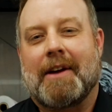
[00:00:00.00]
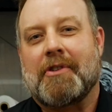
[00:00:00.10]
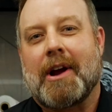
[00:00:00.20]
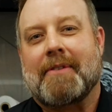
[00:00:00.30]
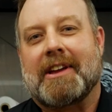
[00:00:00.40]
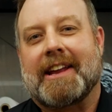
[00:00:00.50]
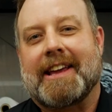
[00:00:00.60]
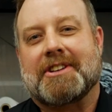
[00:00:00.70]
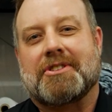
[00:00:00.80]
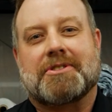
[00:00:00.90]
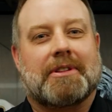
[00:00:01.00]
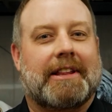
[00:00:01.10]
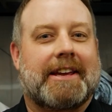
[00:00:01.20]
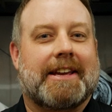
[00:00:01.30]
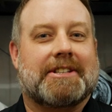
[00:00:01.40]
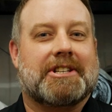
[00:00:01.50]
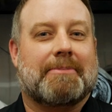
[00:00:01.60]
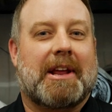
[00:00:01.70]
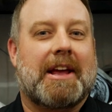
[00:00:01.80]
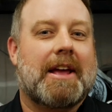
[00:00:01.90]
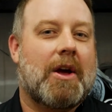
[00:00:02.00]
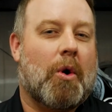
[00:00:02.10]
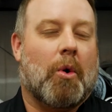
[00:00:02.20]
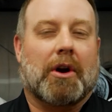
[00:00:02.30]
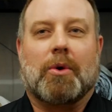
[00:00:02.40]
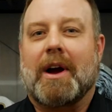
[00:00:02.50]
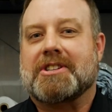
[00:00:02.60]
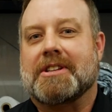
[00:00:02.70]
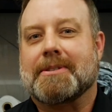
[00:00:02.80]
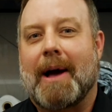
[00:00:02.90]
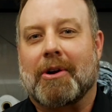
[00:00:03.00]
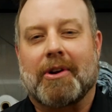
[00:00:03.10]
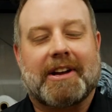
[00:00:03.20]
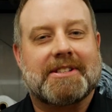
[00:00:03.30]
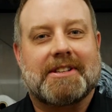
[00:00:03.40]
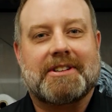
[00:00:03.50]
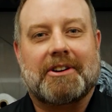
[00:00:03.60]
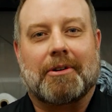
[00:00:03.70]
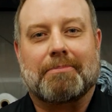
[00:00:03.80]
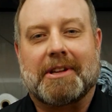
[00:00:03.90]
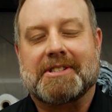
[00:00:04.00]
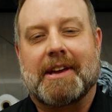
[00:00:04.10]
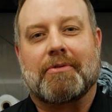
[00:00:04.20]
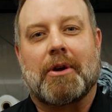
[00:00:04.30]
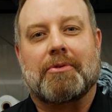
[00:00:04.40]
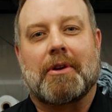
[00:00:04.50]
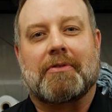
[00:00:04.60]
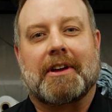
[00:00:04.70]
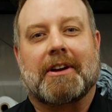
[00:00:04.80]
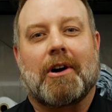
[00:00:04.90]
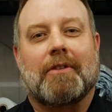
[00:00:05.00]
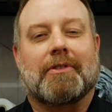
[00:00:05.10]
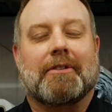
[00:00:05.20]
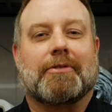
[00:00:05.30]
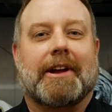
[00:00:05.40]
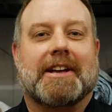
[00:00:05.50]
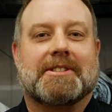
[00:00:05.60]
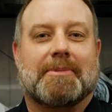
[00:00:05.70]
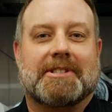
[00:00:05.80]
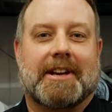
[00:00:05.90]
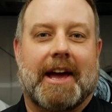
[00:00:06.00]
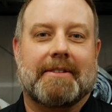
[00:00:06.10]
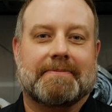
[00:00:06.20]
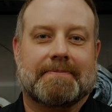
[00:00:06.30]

If you're having any issues with a leaking chimney or questions about crickets in general, please give Rhoden Roofing a call for a free estimate today.